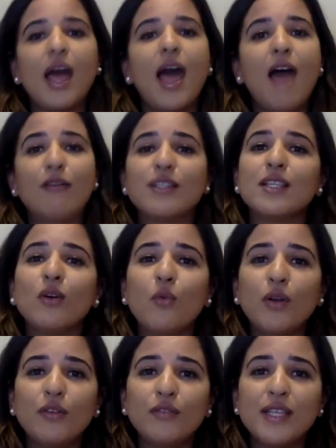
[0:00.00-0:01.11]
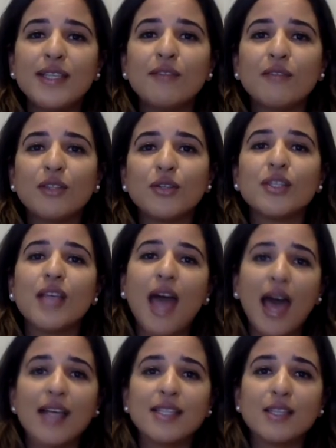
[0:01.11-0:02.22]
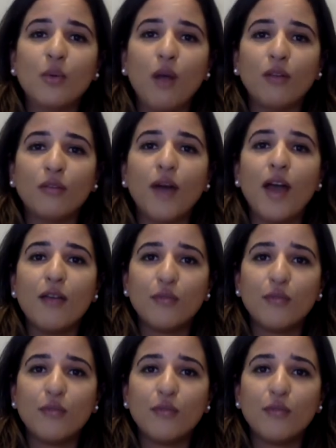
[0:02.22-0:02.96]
Every single one of these inventors has to qualify